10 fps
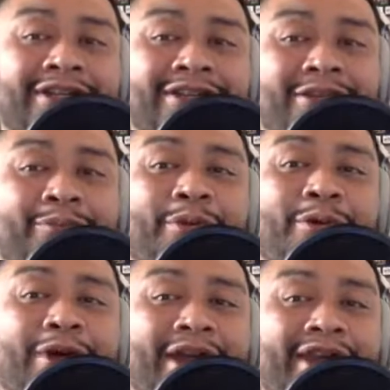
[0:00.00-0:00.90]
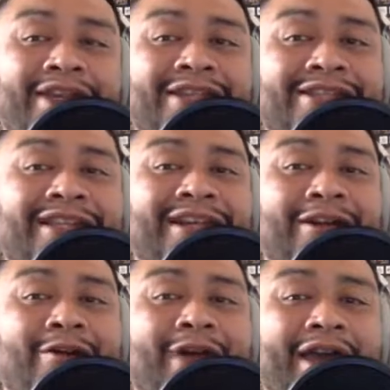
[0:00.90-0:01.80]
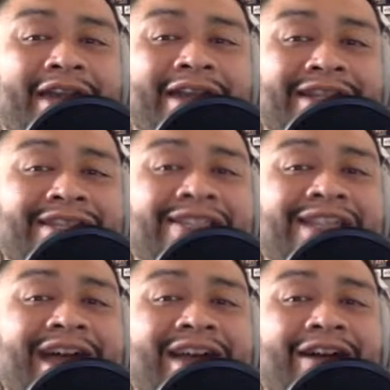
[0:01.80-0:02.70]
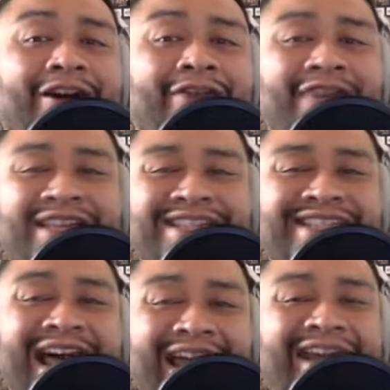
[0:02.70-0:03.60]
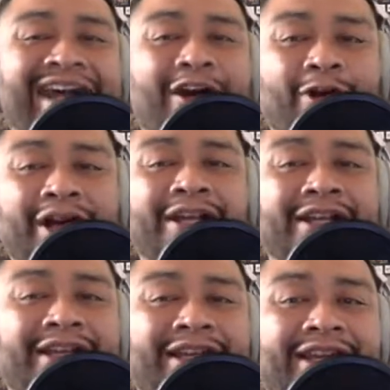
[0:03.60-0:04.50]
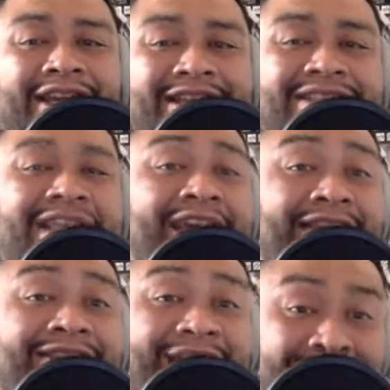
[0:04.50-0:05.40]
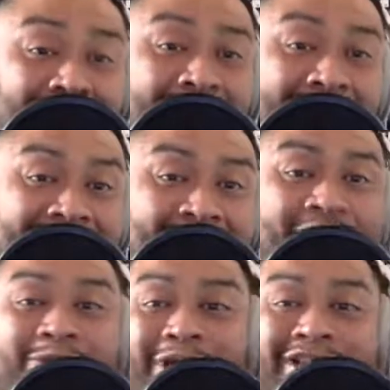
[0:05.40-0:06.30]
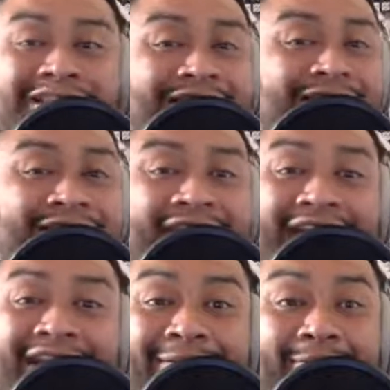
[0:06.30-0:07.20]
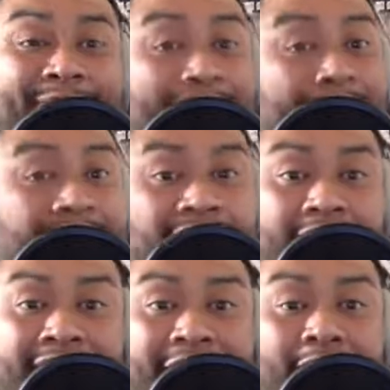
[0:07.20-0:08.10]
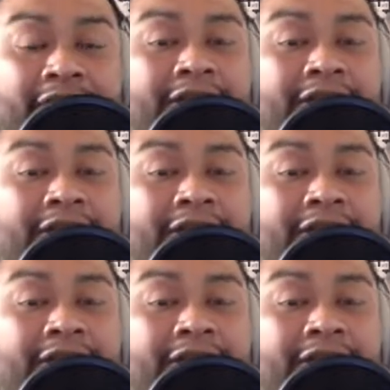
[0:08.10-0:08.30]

your boy is going to go ahead and sign off. Sayonara and say thank you guys, much love, and be on the lookout.